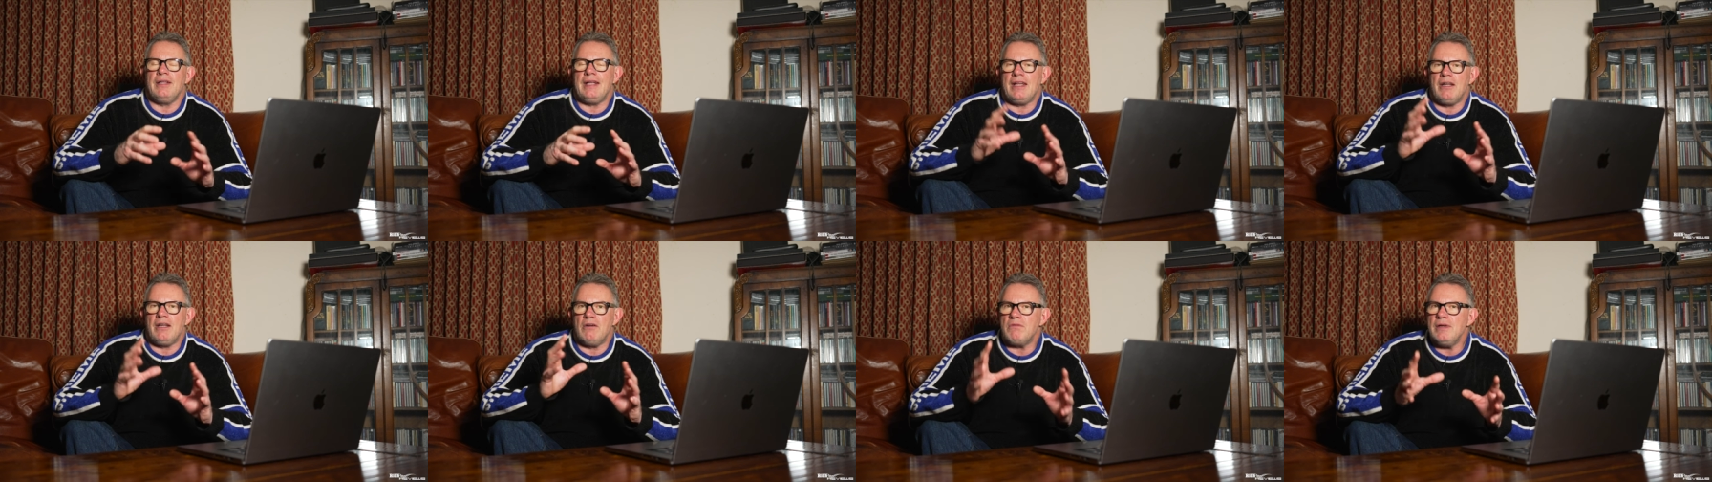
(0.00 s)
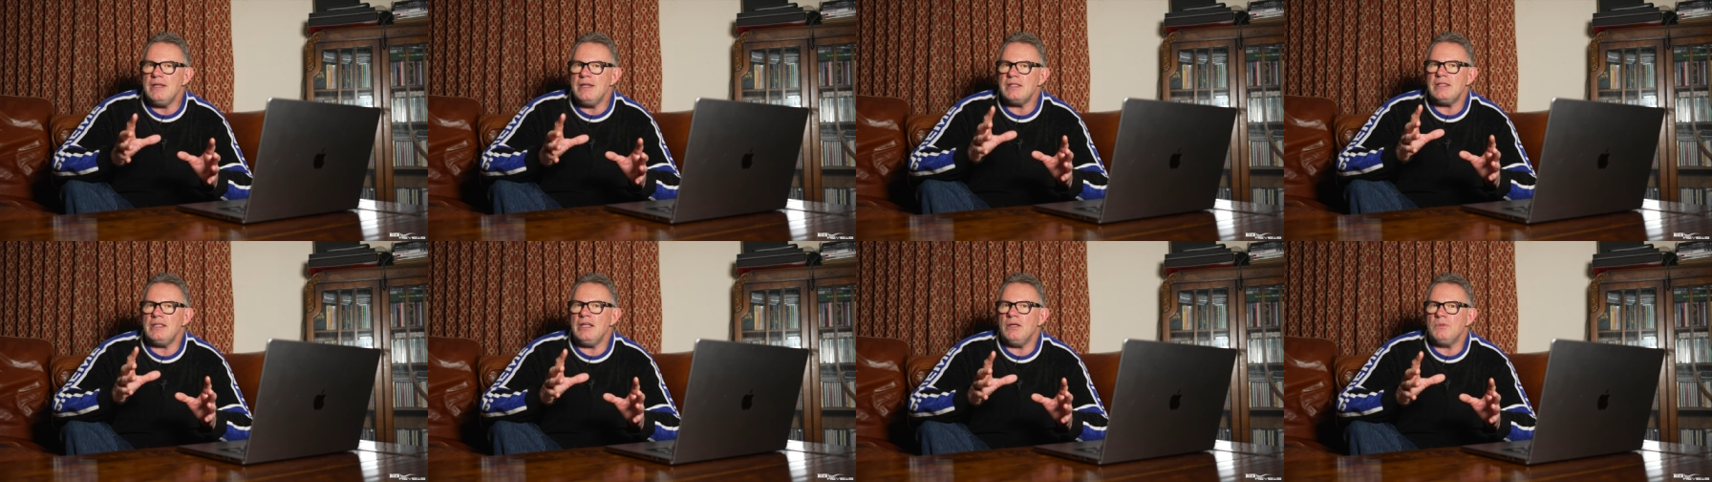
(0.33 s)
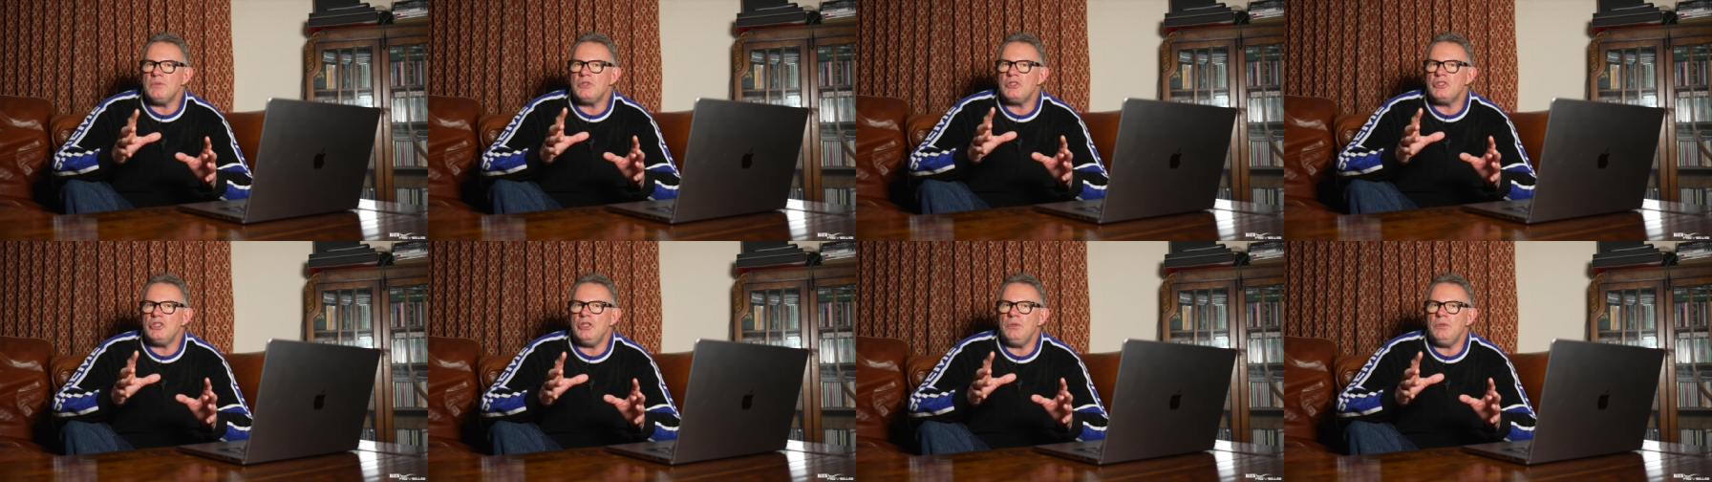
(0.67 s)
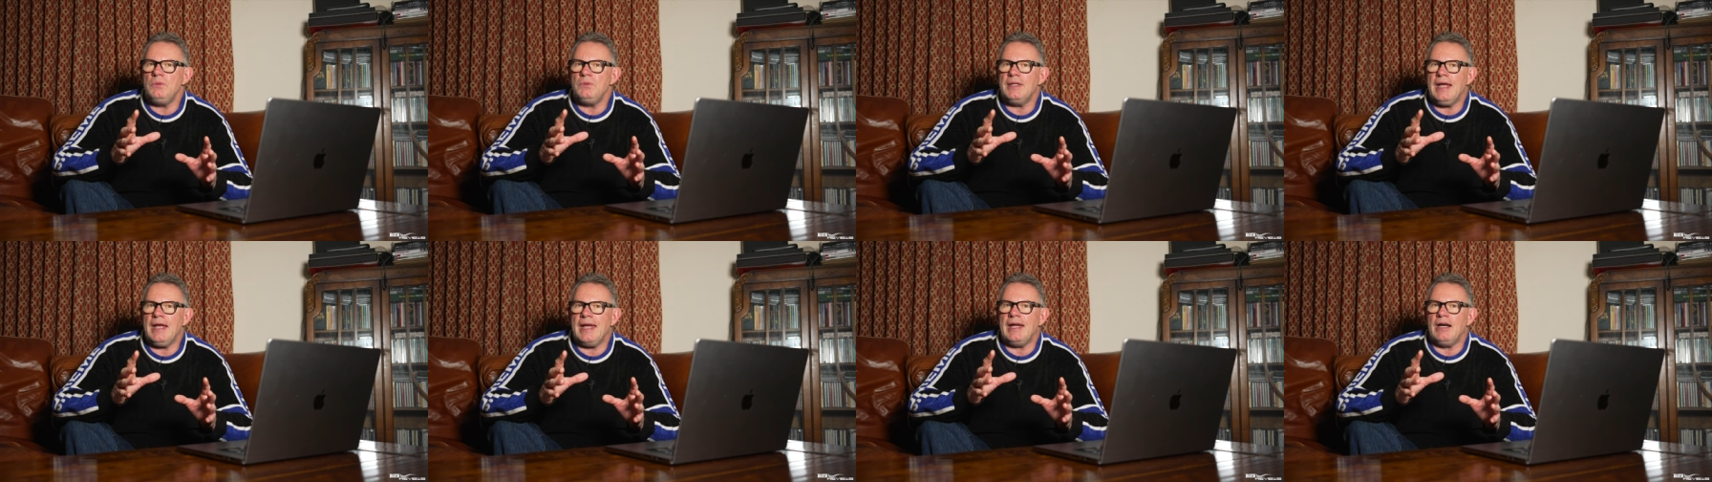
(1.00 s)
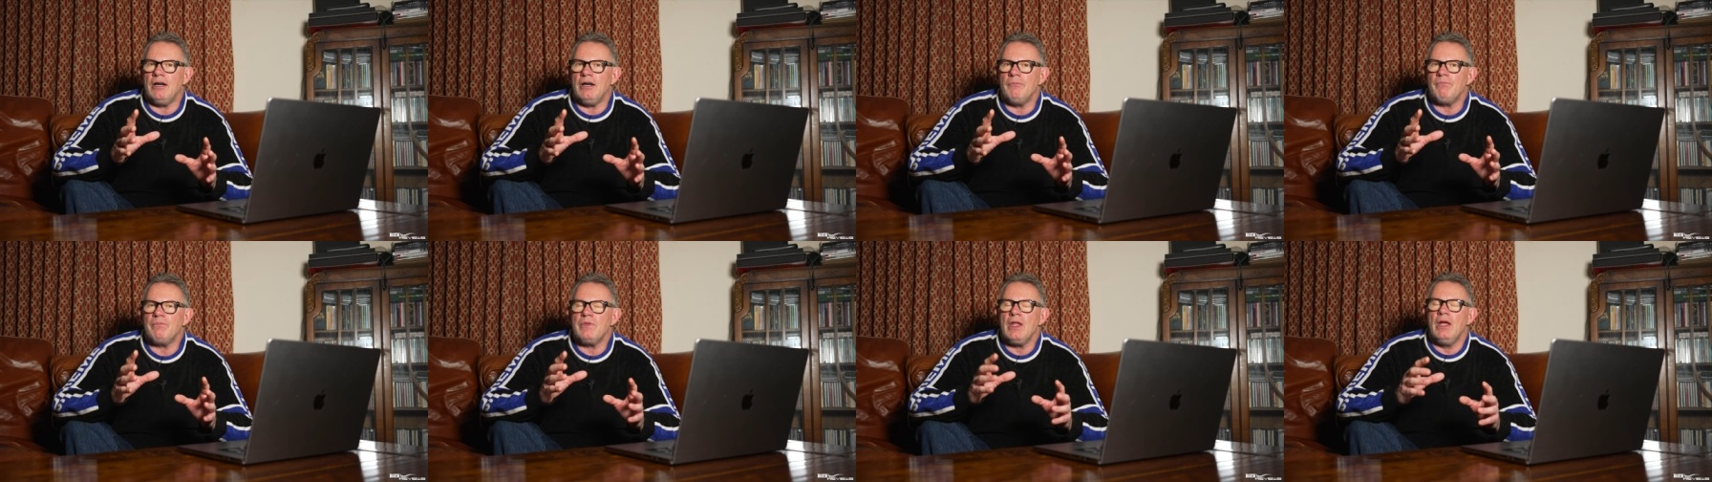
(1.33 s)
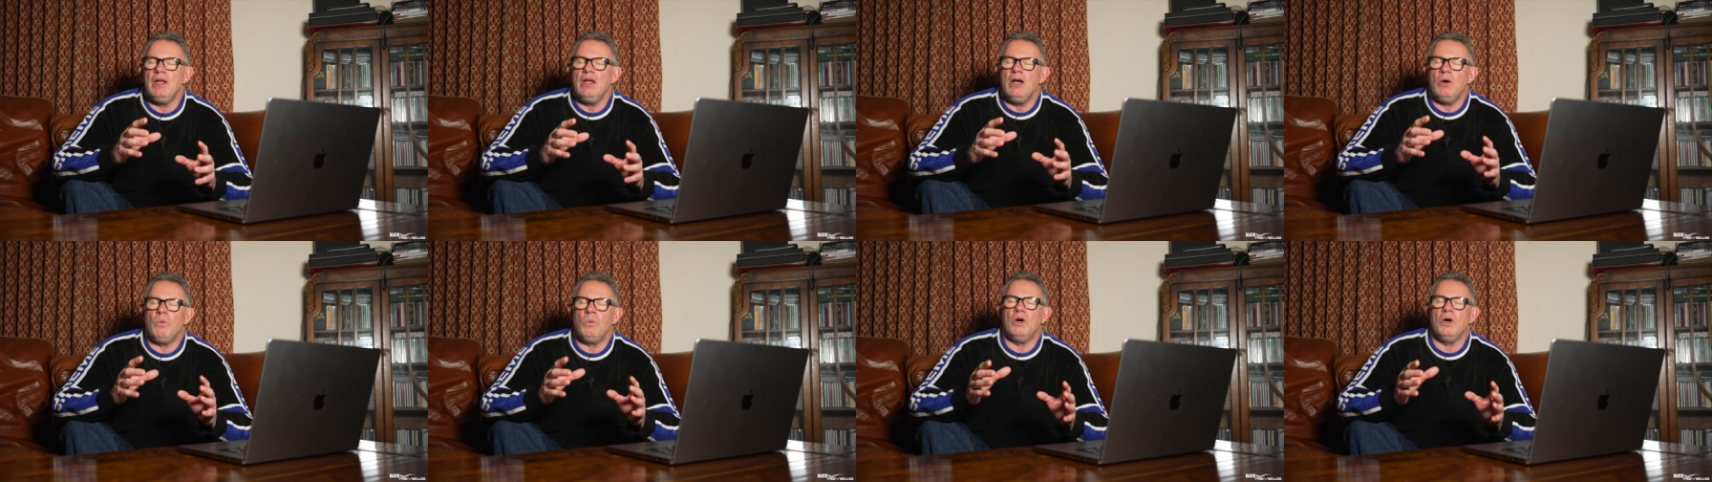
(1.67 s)
Now, the reason it was tuned down
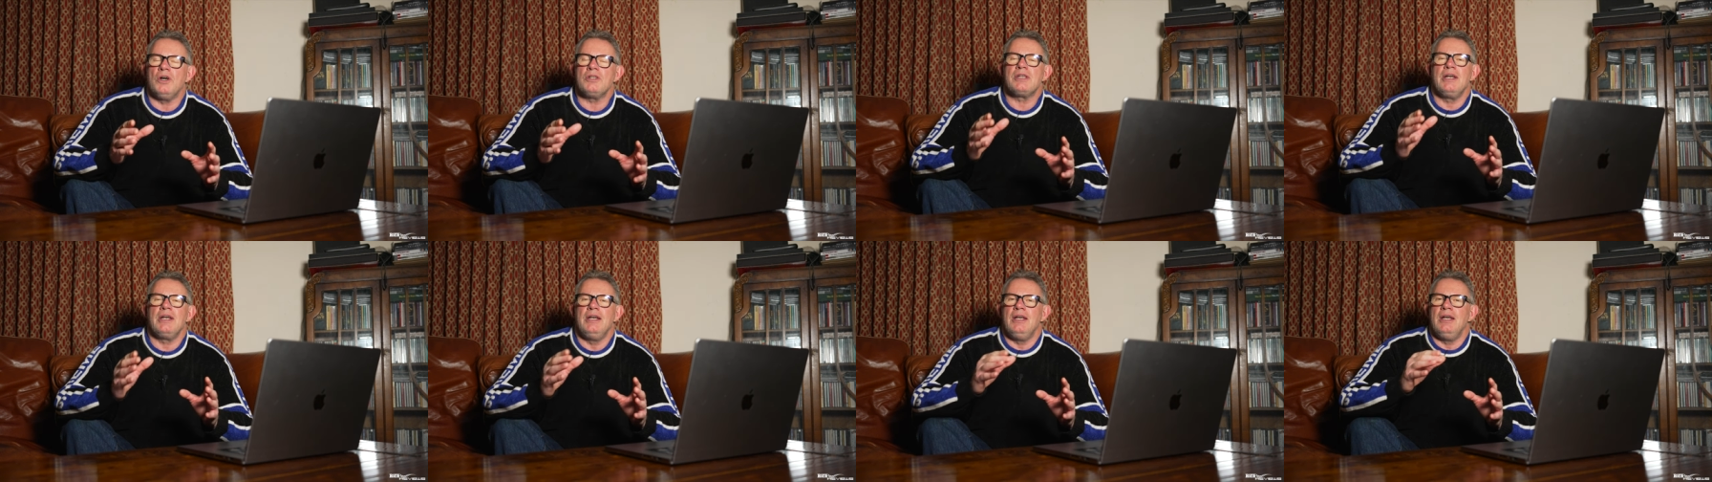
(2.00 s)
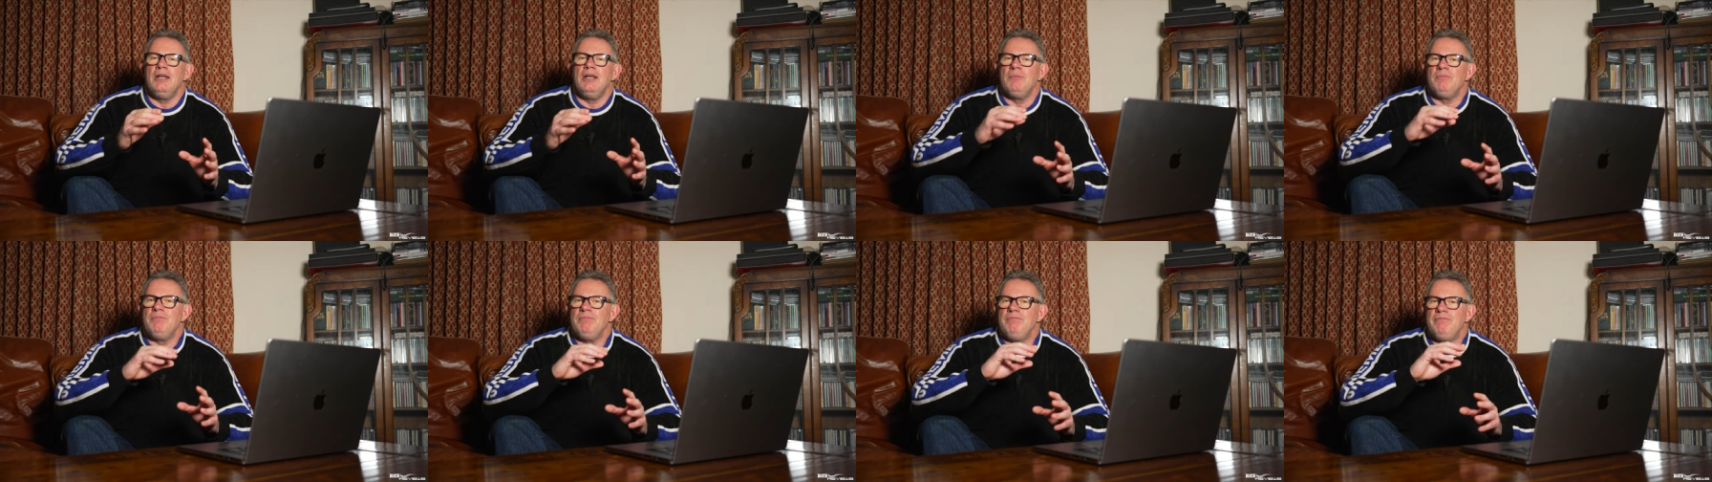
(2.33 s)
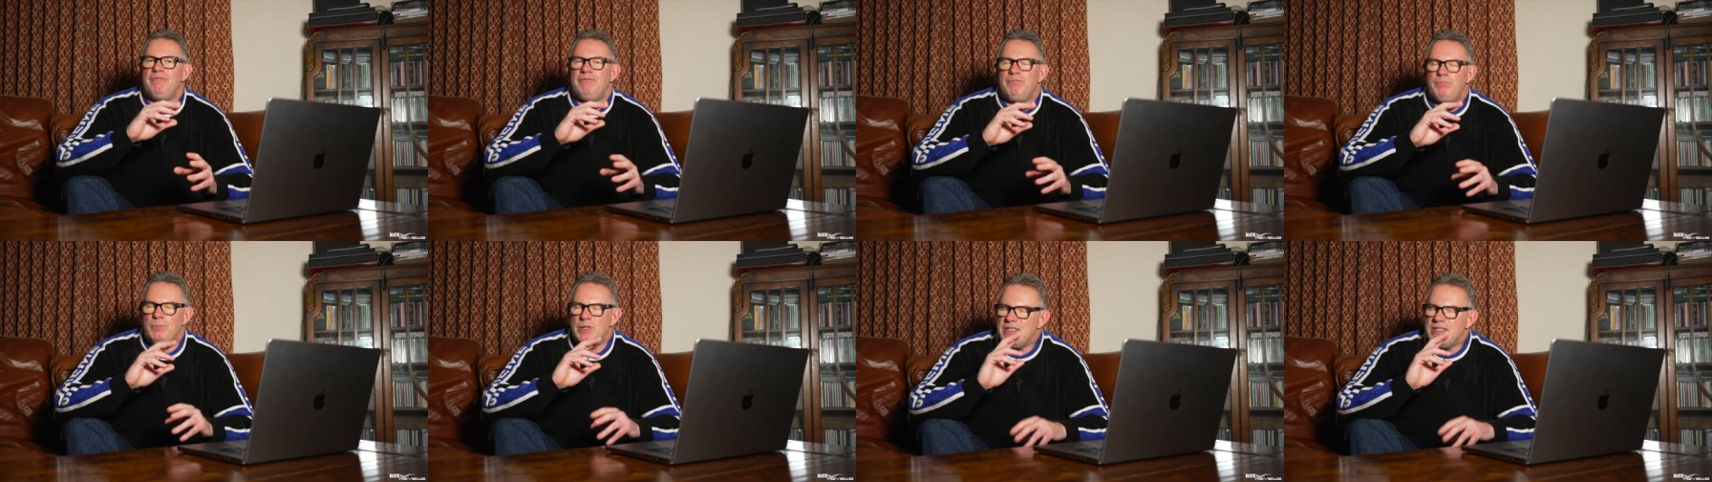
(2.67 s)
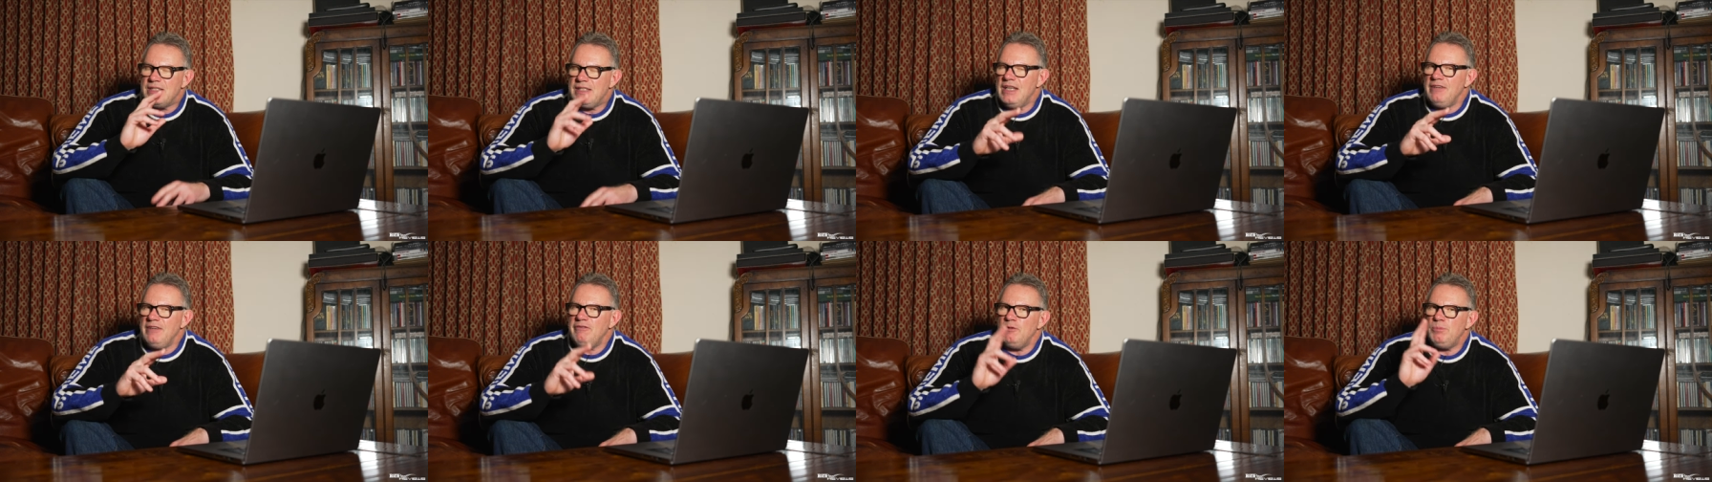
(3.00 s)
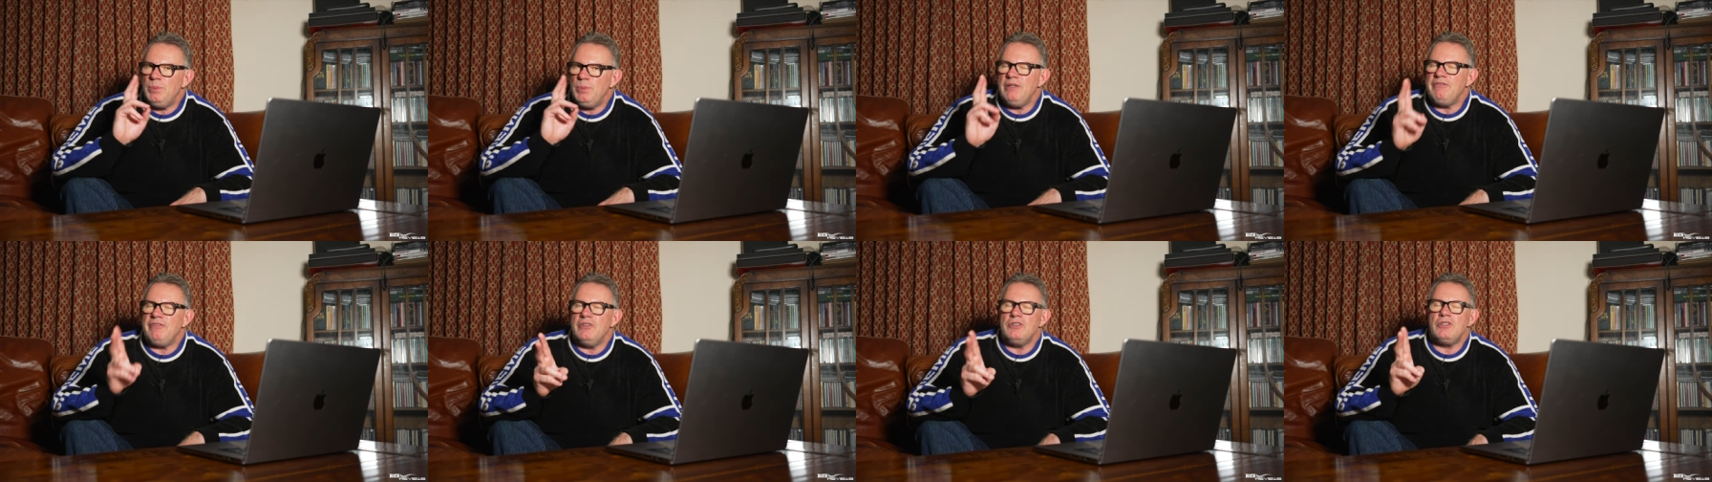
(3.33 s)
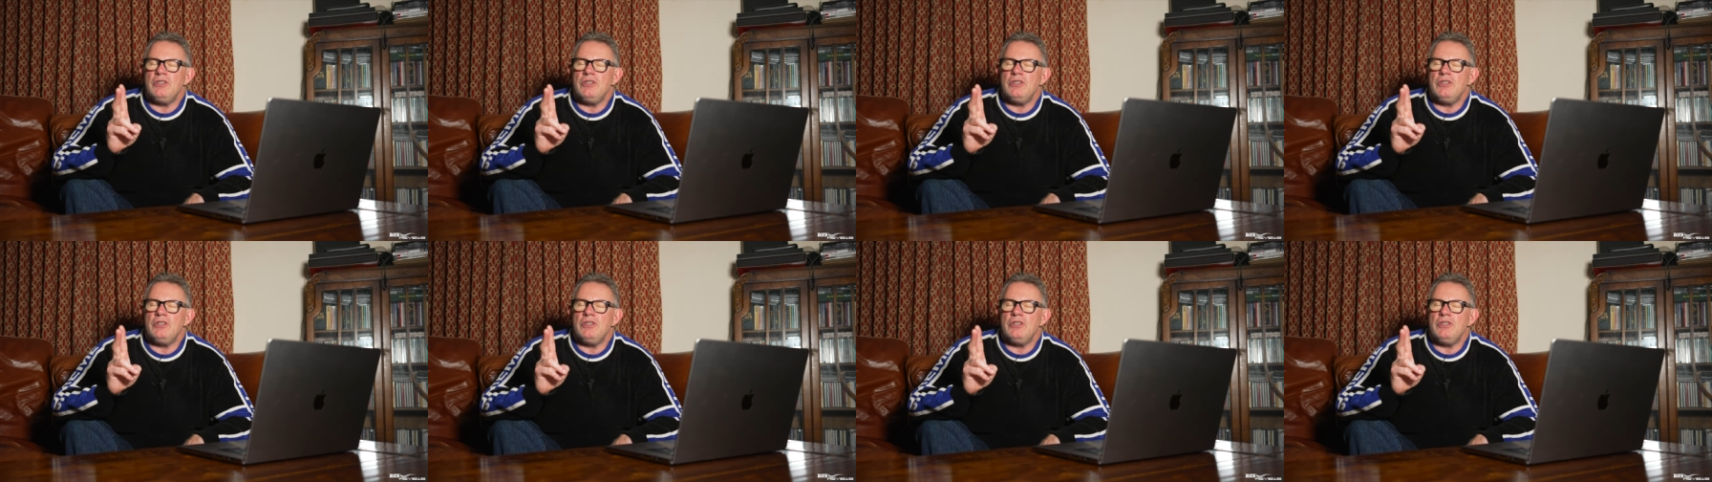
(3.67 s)
was perceivably for